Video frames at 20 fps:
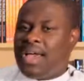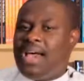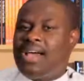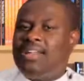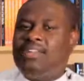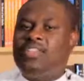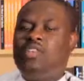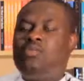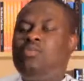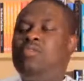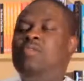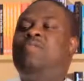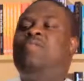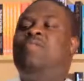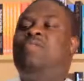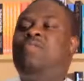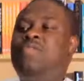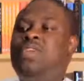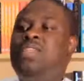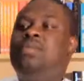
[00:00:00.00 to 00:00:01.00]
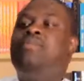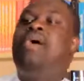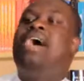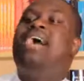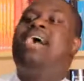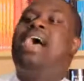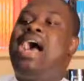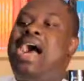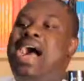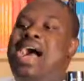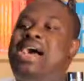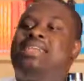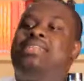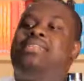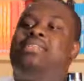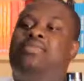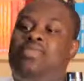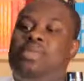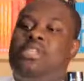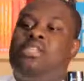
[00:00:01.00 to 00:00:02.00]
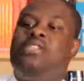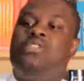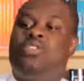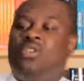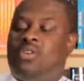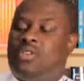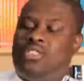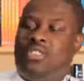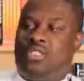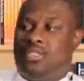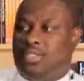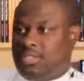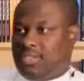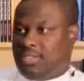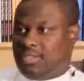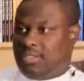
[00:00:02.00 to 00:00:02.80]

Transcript: And some of the feedback has been touching.